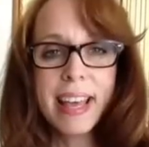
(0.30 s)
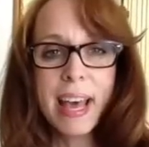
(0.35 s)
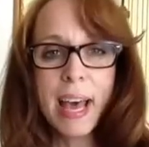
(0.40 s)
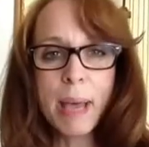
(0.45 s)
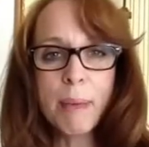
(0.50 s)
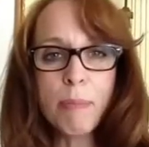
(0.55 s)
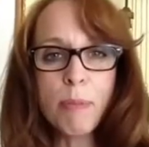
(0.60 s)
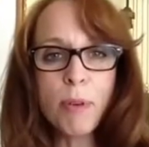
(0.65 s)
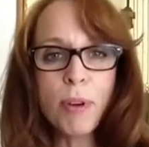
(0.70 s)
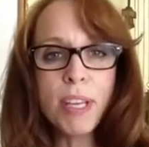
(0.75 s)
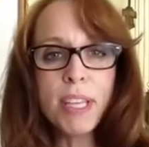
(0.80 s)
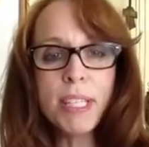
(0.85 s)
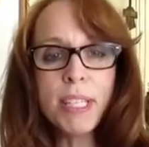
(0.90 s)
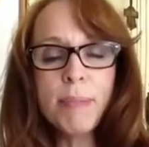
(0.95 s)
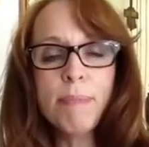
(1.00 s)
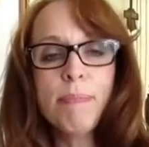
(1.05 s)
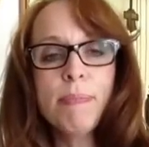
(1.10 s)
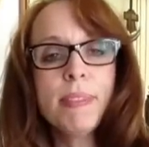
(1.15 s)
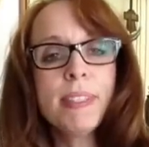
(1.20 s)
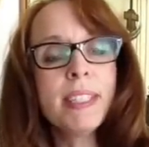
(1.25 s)
Hi
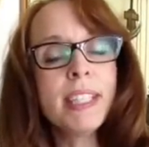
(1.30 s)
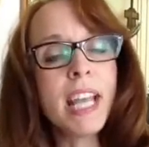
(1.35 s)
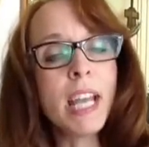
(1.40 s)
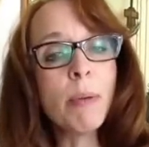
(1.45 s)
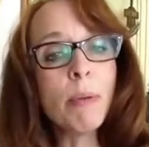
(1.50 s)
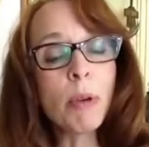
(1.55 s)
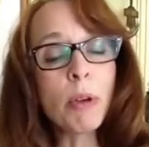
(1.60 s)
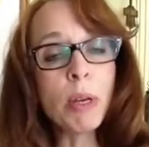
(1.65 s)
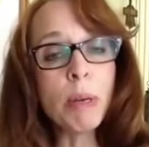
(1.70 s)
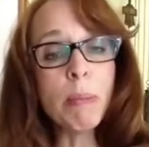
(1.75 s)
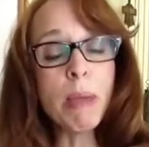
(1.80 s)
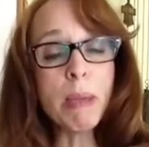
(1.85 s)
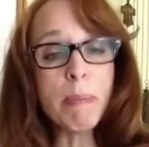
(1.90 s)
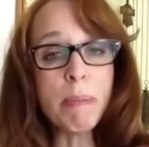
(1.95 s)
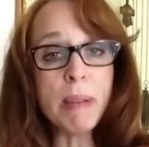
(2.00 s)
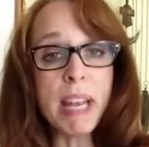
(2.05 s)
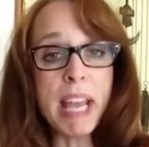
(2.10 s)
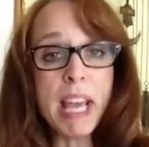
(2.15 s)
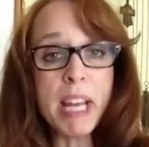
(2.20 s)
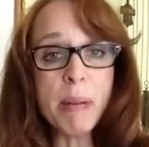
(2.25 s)
boys, today we're going to make
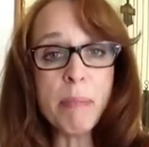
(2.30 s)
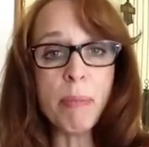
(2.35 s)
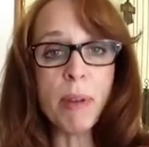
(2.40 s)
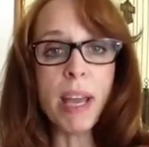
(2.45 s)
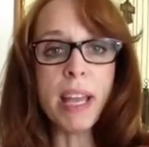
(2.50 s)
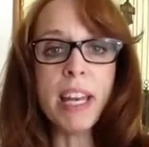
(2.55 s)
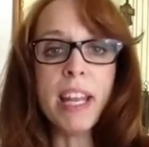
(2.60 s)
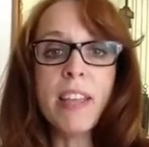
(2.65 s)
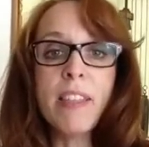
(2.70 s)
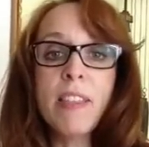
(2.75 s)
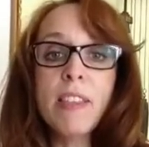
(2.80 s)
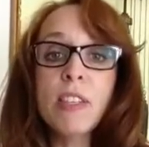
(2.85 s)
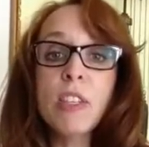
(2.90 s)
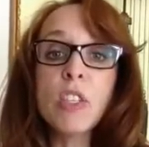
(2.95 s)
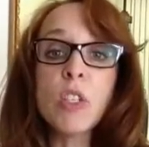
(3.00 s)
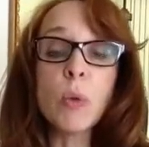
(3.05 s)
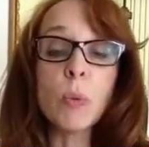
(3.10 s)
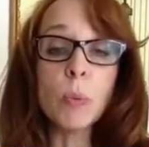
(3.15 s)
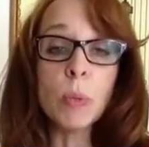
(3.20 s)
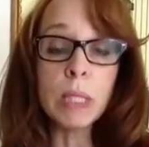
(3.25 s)
banana bread. This is
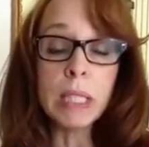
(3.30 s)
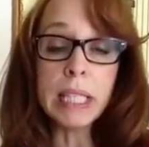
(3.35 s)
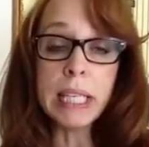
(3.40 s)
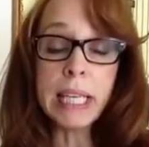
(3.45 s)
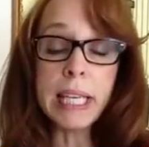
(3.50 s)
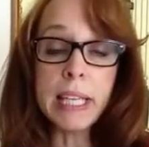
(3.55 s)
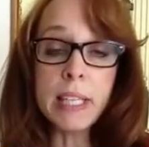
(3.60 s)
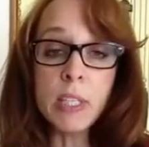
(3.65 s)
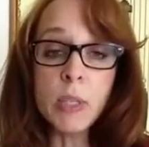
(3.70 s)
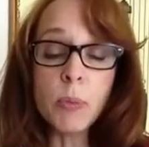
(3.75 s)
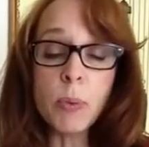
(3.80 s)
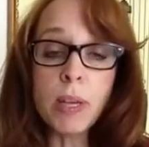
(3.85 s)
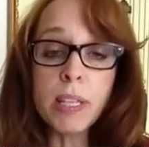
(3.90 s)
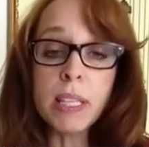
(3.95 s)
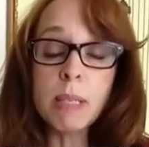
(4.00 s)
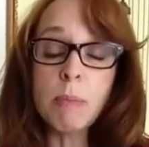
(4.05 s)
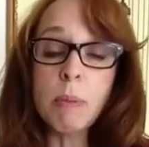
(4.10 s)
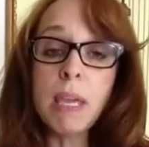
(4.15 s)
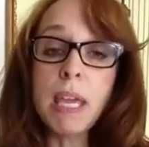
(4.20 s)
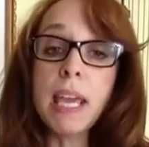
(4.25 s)
a really easy
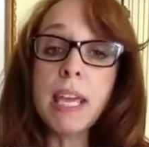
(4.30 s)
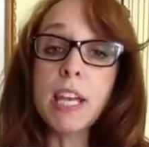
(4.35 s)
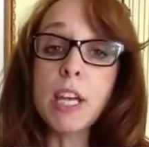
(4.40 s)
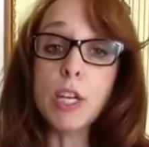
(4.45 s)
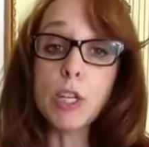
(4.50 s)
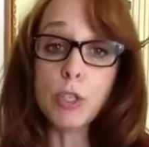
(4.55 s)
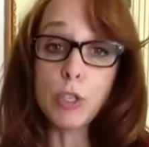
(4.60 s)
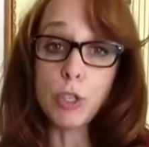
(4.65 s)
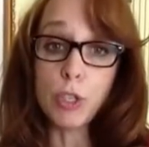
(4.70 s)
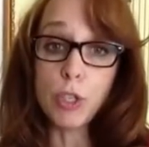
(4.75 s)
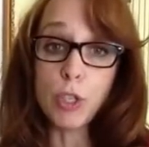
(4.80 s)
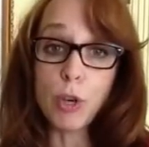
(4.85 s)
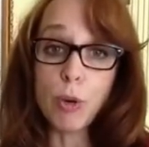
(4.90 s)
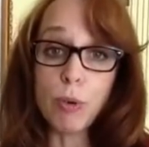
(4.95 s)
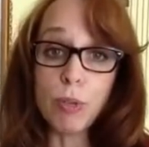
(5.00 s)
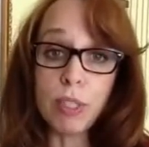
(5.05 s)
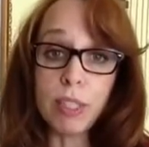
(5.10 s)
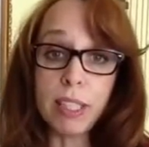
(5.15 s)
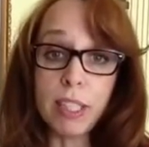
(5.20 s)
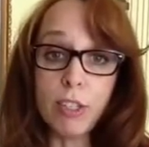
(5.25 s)
recipe and it is so
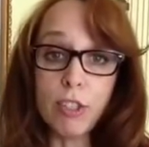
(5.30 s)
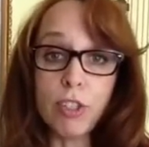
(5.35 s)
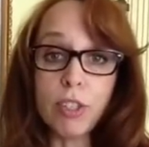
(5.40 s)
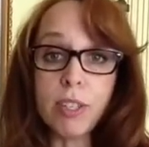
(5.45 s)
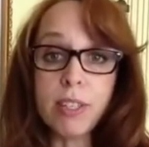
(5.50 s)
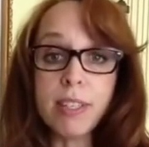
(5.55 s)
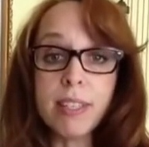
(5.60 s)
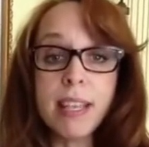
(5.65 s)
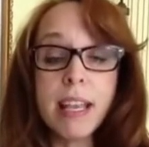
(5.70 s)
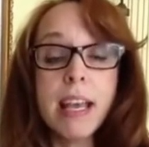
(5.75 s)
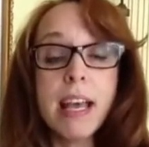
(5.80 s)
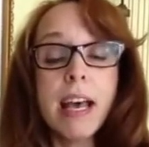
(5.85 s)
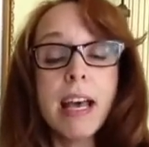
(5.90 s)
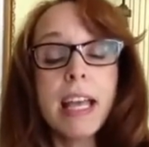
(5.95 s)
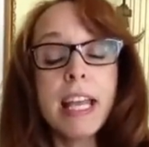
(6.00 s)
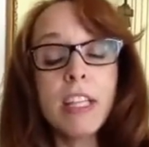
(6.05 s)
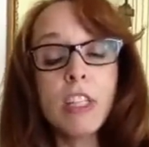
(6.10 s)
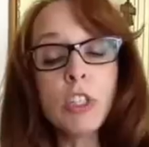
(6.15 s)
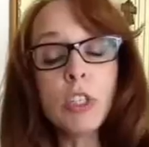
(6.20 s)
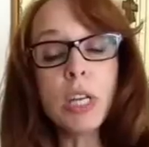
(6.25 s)
delicious.
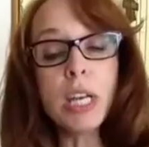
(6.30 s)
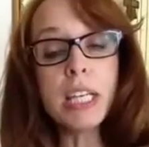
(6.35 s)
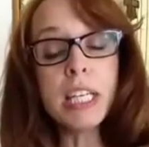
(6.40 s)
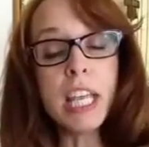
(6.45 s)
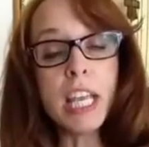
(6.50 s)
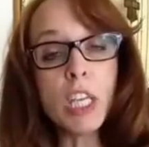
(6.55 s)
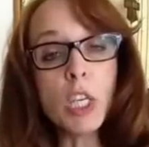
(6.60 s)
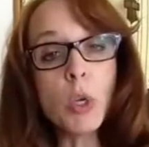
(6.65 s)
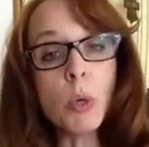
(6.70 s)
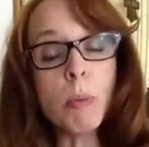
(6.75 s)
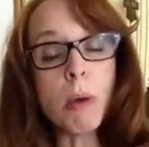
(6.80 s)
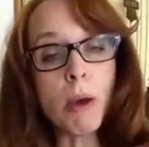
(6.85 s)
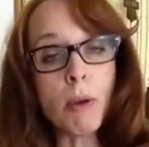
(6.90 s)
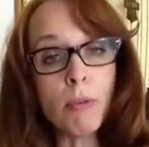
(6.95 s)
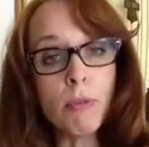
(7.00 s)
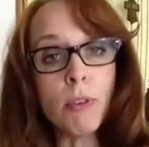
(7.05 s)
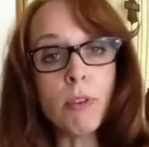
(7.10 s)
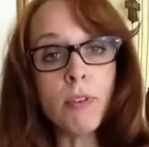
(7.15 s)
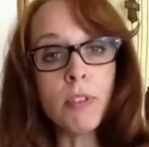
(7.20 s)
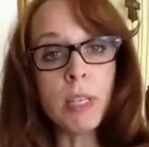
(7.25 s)
It's going to take you about
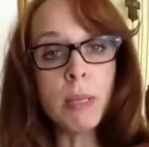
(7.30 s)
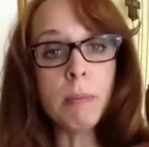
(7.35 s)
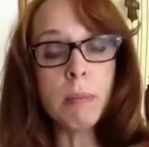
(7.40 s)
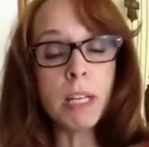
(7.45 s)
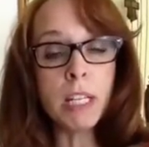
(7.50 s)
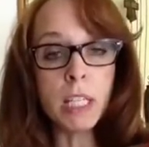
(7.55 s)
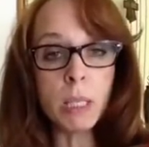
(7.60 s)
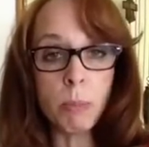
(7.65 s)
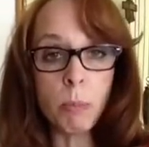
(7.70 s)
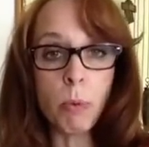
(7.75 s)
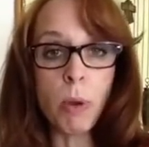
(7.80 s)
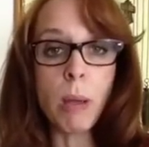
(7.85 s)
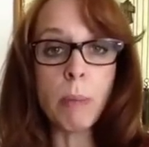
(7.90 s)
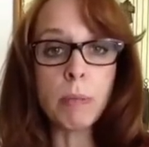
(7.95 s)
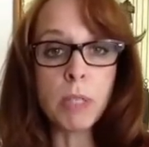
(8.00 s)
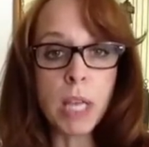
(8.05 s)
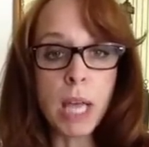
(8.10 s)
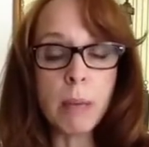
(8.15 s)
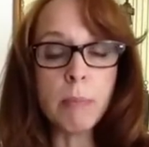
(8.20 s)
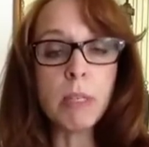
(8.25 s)
15 minutes prep
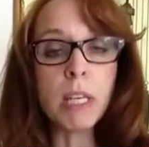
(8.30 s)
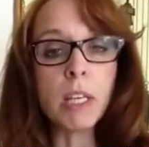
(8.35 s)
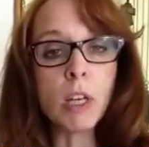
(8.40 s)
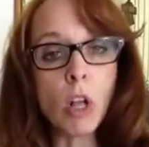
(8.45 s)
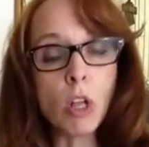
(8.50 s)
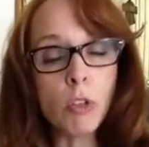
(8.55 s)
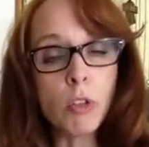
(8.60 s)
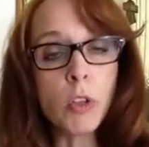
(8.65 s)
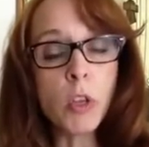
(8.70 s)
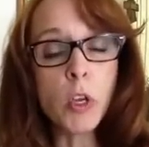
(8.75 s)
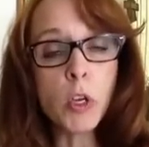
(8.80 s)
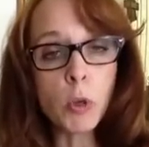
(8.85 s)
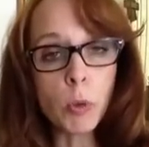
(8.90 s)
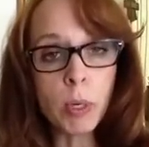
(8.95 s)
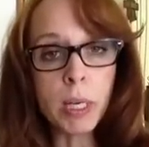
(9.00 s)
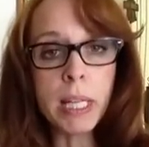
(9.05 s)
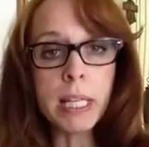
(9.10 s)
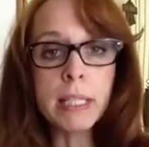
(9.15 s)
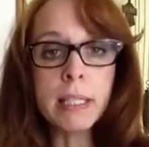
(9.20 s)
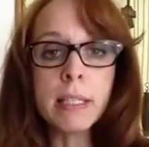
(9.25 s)
time to get all the
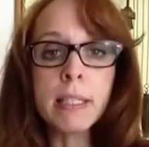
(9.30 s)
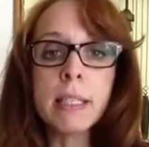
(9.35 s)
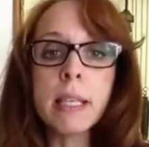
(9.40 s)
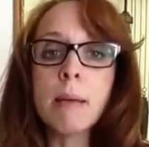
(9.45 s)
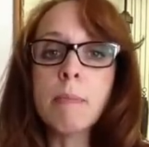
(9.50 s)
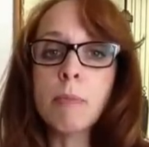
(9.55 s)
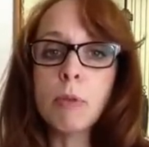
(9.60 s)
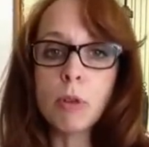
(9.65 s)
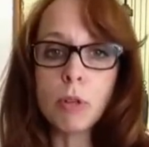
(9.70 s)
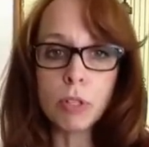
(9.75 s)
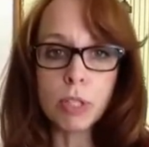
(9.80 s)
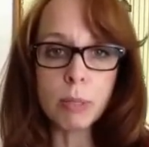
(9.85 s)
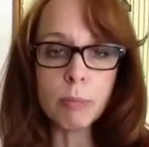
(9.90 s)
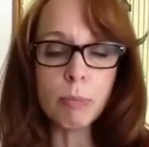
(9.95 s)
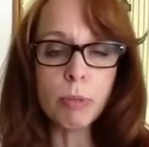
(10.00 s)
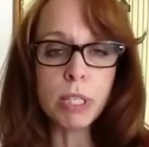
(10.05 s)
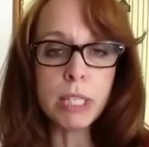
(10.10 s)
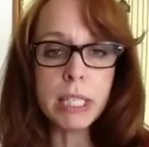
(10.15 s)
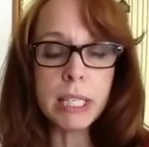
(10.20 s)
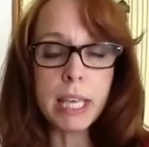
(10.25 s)
ingredients assembled and
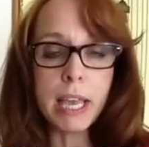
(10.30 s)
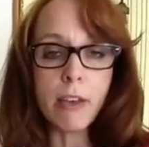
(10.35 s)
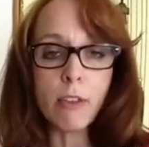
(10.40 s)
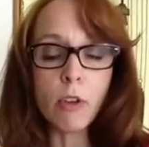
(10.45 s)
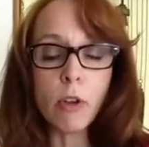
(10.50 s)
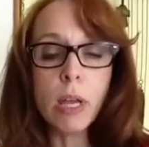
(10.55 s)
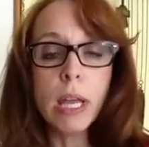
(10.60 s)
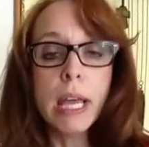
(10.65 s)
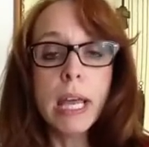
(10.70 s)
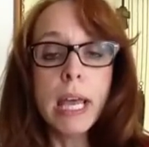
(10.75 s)
put together,